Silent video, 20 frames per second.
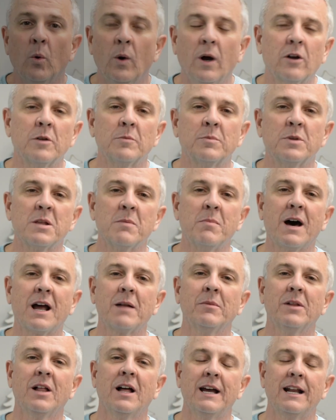Welcome to The
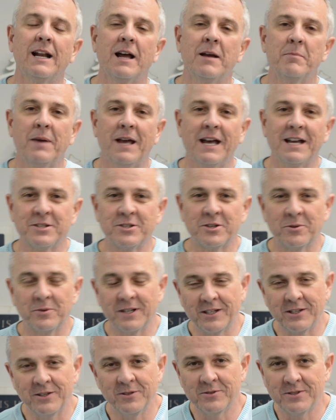Bottom Line. I'm Pastor
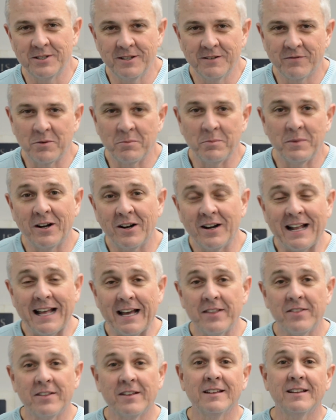Rick Yutzy from
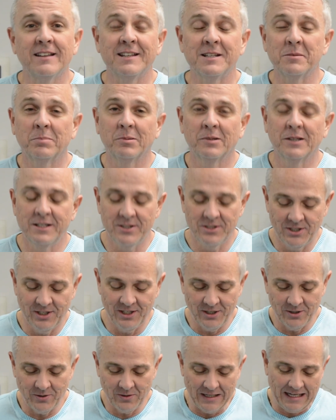Maranatha in Plain
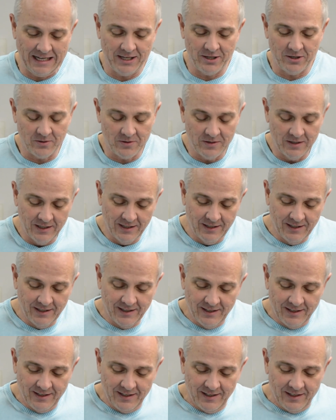City, Ohio.
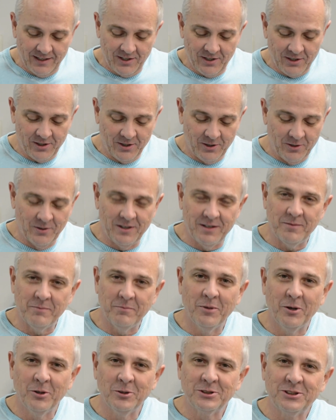You know,
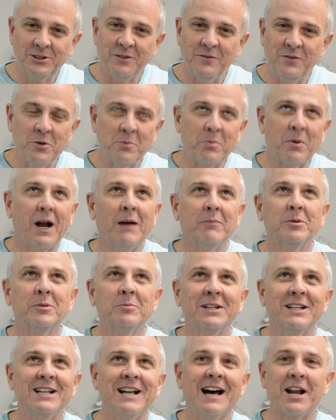most of you
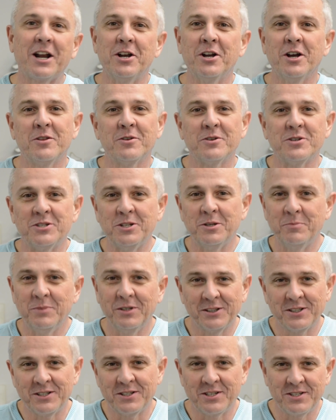probably got another
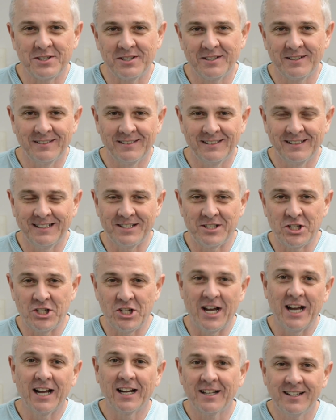stimulus uh,
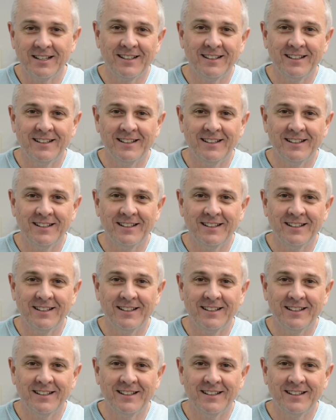check.